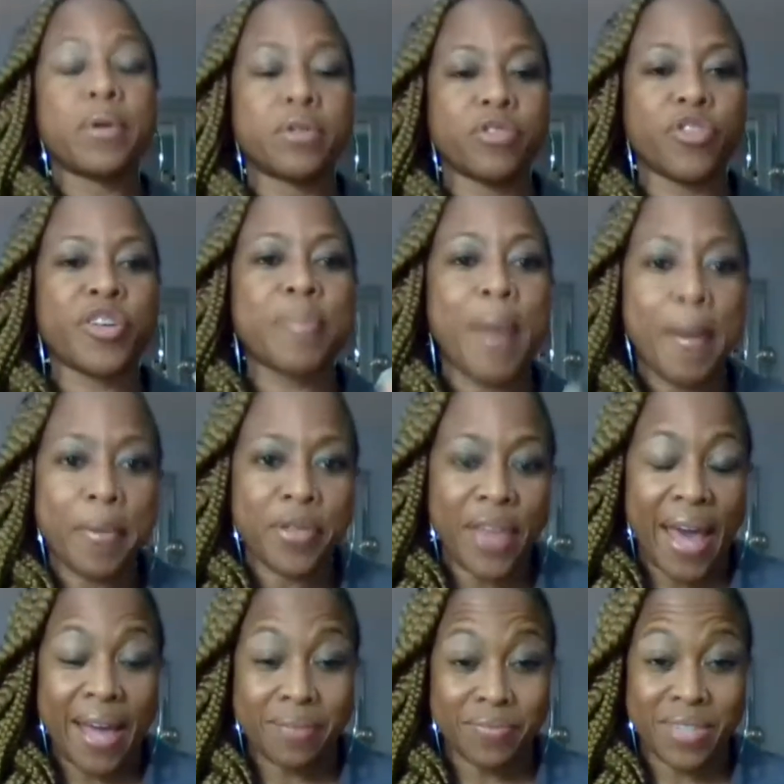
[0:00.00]
remember
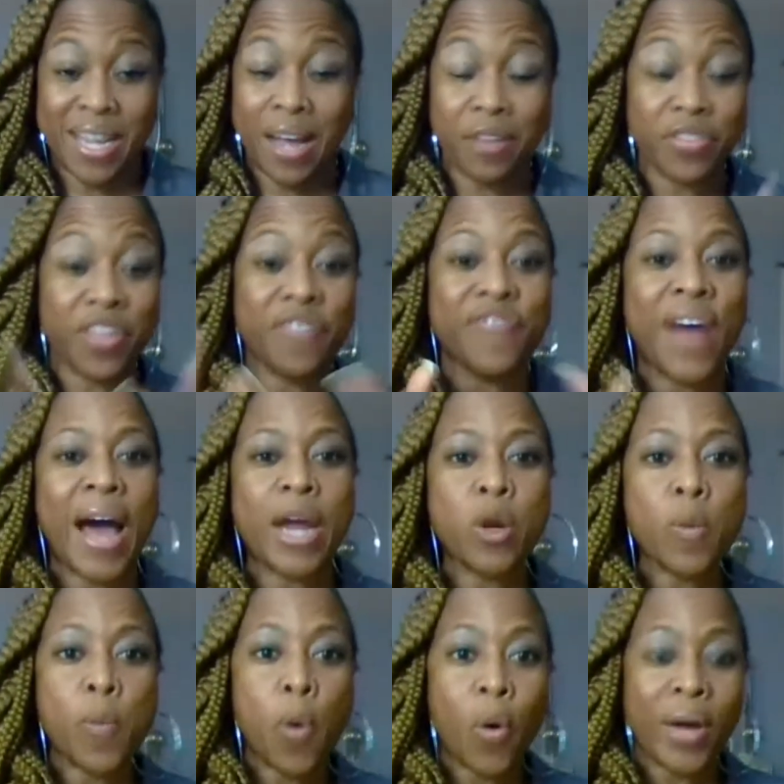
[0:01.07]
that. Now, the
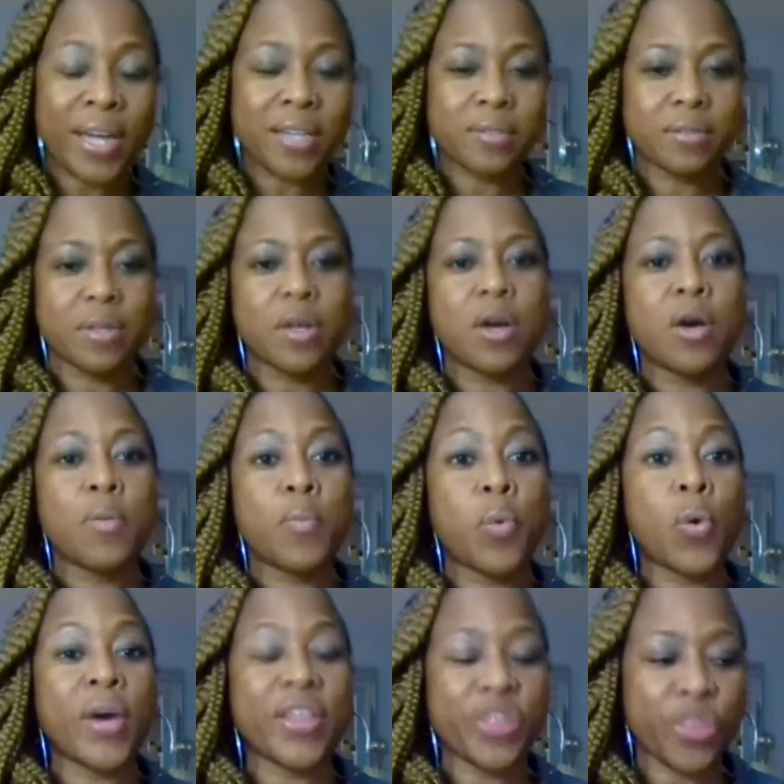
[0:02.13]
final point
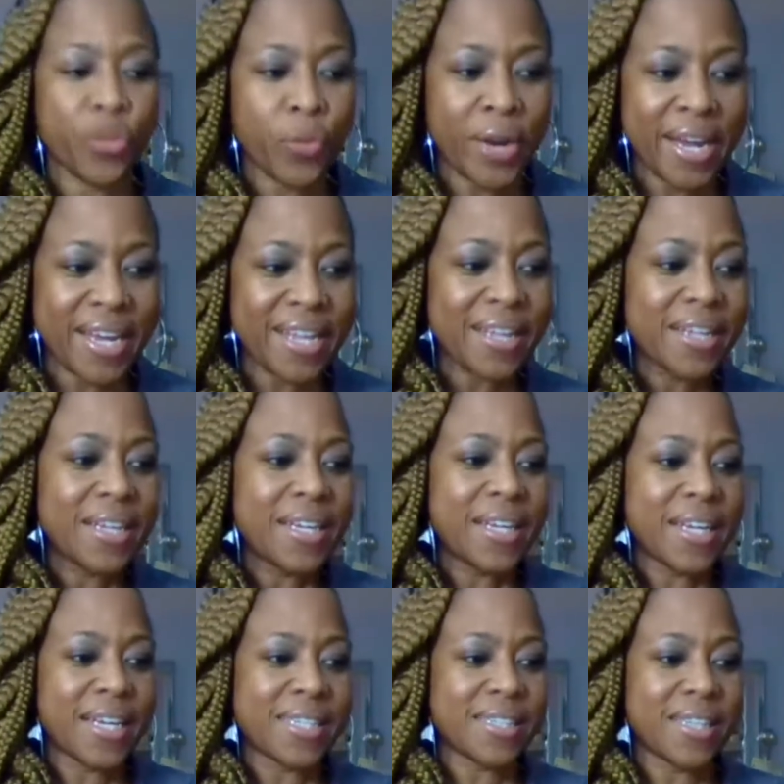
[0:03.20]
3,
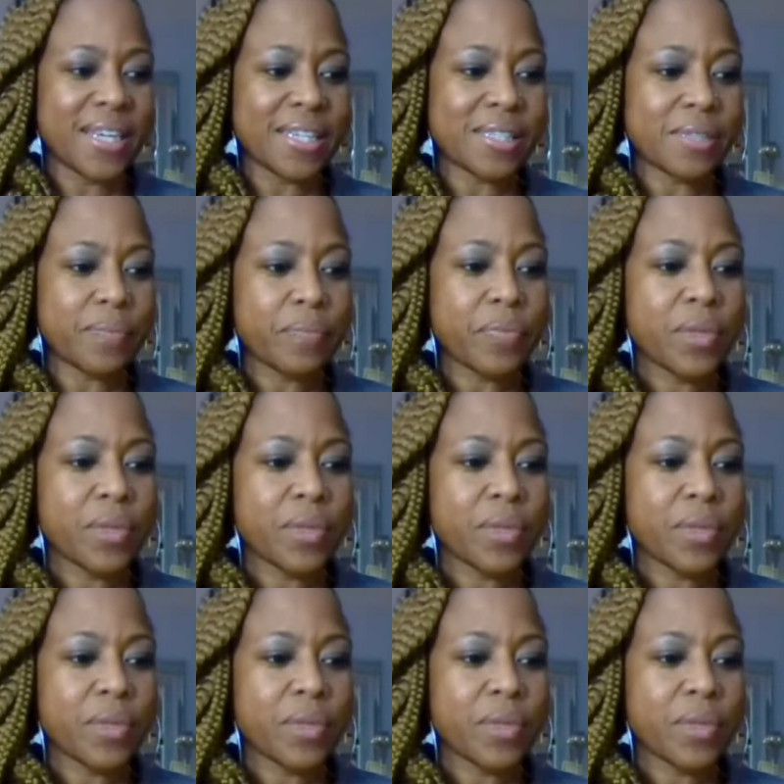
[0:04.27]
is this.